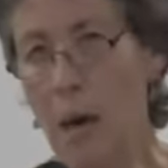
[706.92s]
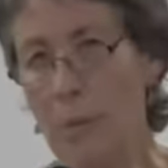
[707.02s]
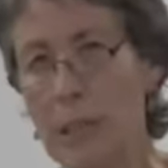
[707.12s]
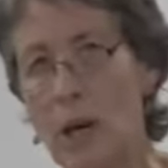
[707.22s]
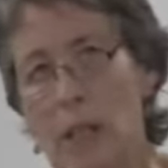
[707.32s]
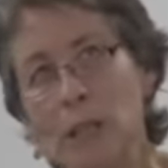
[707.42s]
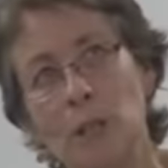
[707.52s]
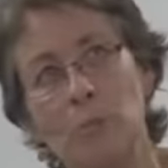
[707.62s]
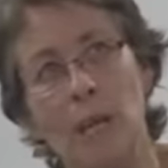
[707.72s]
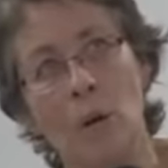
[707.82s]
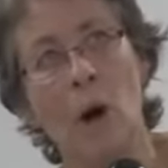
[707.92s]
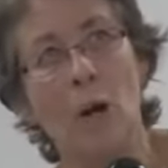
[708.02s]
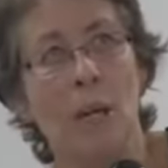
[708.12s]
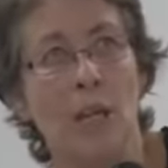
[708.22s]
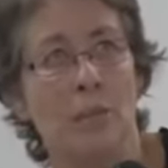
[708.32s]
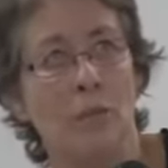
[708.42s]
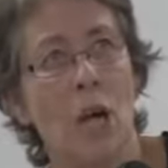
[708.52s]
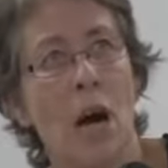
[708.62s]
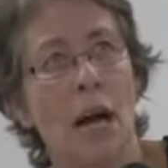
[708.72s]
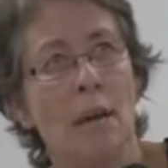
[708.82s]
I was going to, but I won't because of
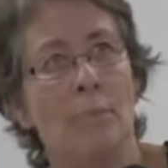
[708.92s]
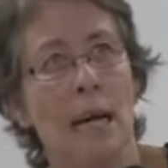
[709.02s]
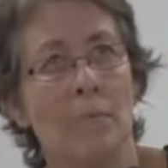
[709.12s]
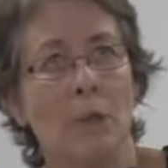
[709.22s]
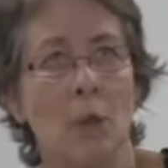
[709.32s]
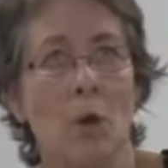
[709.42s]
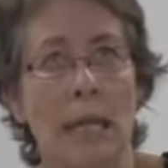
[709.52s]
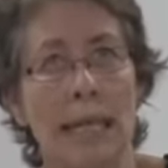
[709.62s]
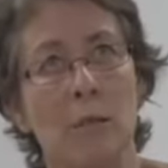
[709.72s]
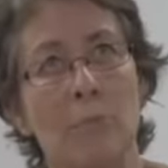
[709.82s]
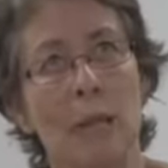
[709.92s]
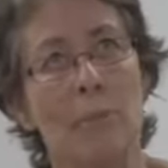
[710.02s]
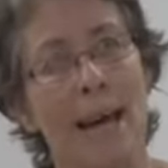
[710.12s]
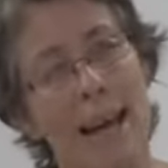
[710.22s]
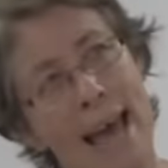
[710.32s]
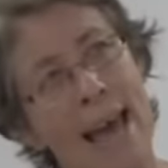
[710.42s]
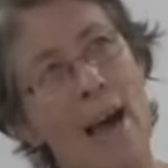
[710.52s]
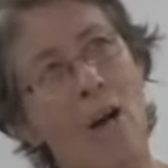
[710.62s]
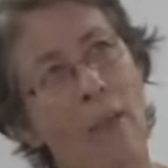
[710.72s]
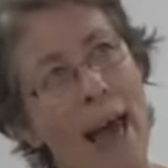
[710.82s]
time, talk a little bit about
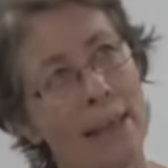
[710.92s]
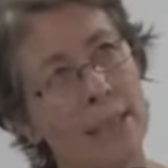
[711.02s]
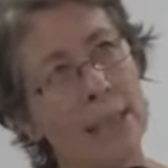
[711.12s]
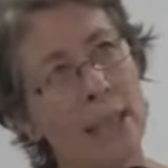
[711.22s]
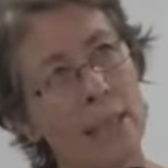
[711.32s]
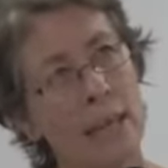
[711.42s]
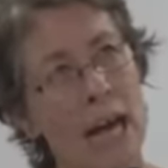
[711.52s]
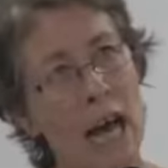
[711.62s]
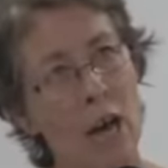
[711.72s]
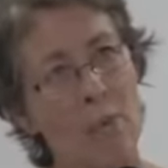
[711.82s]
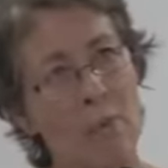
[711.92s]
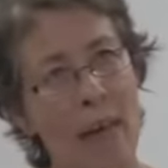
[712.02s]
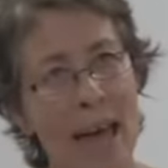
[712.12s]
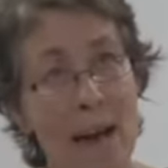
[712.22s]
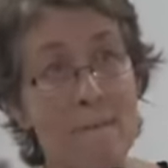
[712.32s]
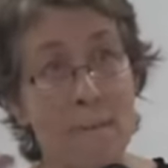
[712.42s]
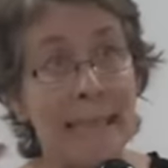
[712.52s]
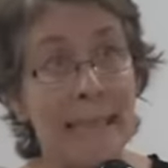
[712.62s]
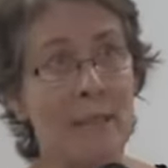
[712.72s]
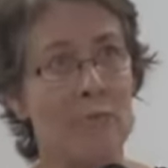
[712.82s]
how that
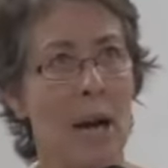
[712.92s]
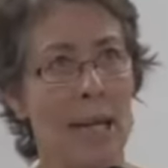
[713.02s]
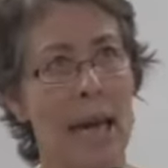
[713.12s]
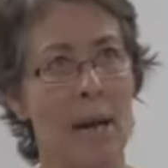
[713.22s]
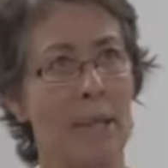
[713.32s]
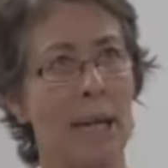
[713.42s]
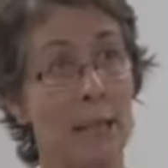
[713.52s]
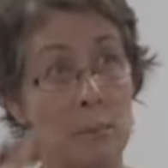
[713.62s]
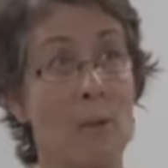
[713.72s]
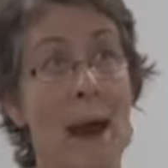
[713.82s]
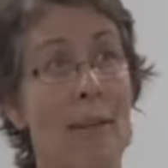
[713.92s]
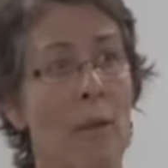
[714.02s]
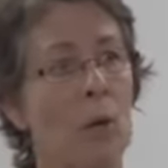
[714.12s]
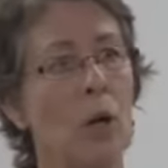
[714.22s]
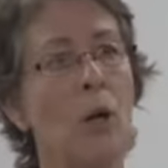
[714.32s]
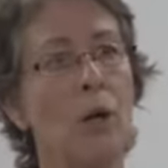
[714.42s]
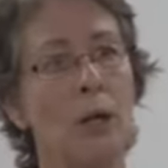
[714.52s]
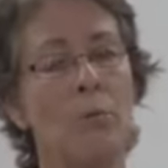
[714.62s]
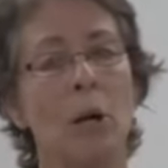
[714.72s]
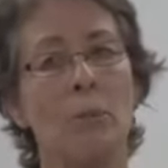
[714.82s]
offensive by capitalism around the world at
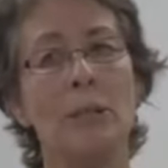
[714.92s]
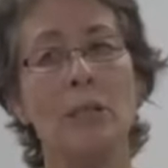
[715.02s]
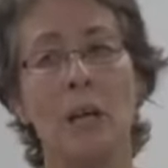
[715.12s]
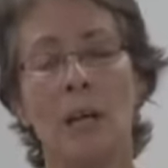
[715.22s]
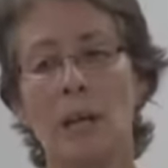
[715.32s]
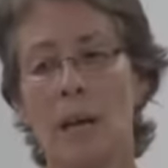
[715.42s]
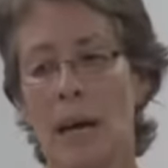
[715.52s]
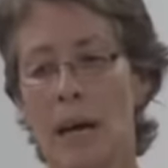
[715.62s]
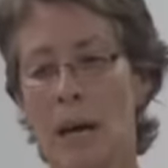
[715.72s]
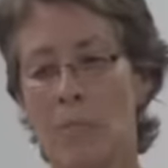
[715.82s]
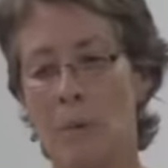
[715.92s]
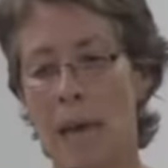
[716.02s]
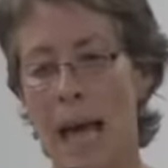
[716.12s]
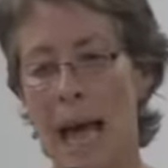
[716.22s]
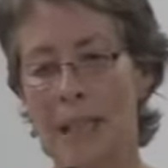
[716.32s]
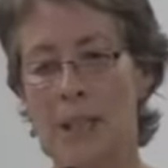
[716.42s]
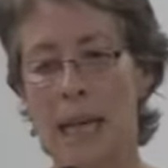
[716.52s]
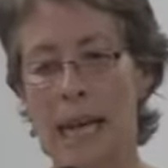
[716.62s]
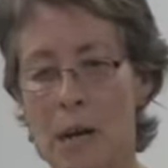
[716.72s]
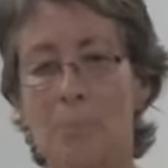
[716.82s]
the moment
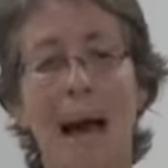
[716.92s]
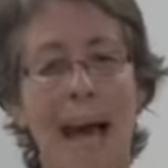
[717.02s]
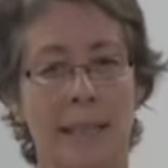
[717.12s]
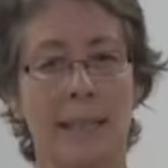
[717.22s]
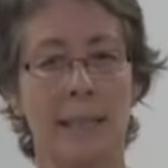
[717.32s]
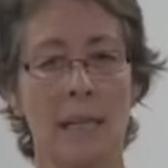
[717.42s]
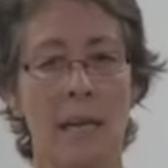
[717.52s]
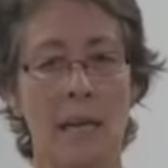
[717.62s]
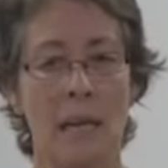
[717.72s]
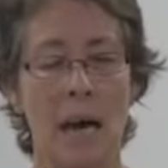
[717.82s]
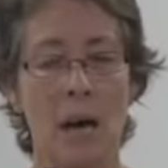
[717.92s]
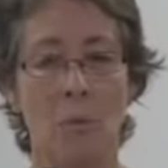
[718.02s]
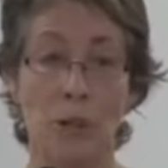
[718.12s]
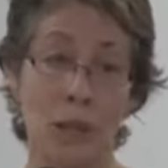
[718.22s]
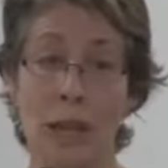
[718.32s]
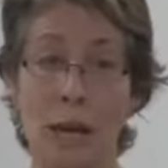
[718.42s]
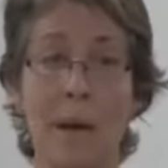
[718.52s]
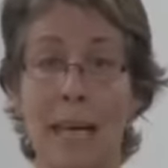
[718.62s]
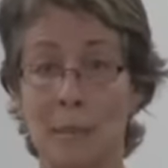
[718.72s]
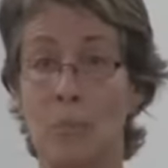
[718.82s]
actually impacts, certainly
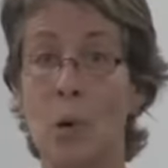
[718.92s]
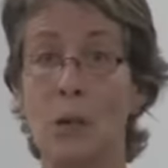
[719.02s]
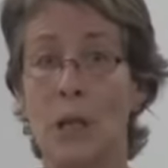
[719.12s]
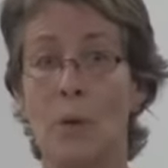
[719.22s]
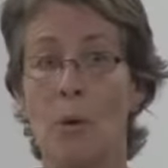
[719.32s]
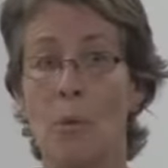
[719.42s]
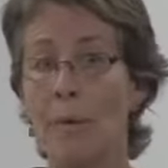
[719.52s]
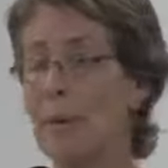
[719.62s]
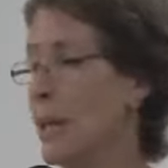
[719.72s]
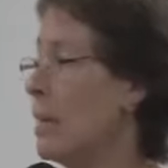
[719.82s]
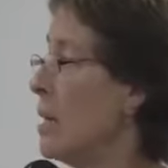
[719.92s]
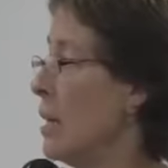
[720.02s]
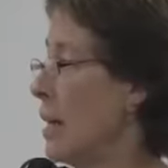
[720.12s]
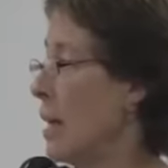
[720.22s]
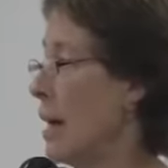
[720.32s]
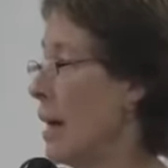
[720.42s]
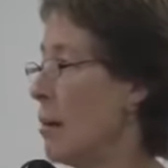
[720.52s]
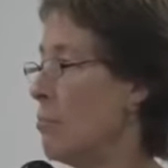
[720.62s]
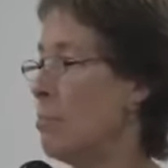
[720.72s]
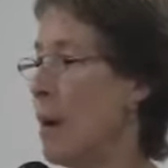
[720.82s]
impacts more so on women,
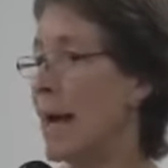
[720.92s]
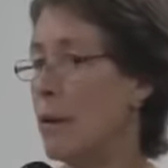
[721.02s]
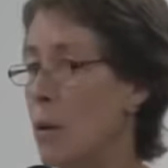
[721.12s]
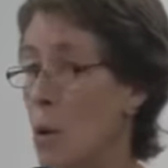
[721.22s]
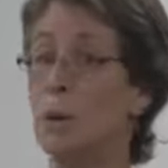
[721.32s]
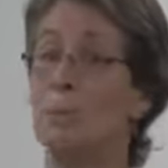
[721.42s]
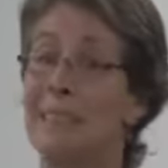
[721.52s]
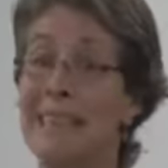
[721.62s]
but also